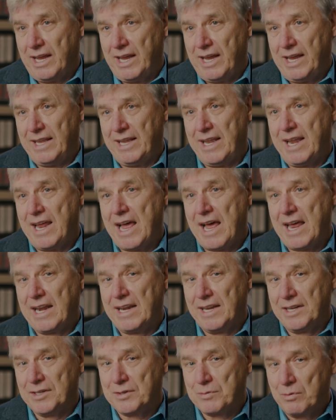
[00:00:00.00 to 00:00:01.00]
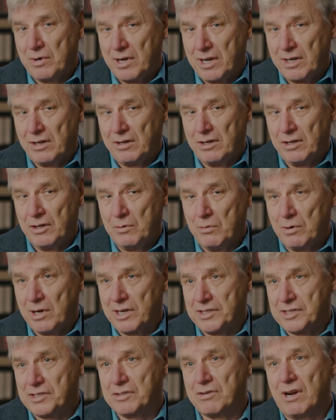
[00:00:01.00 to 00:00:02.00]
And that is what you
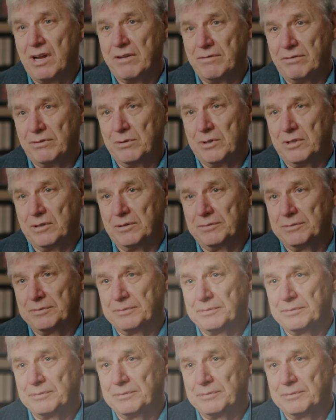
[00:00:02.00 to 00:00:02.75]
want to strive for.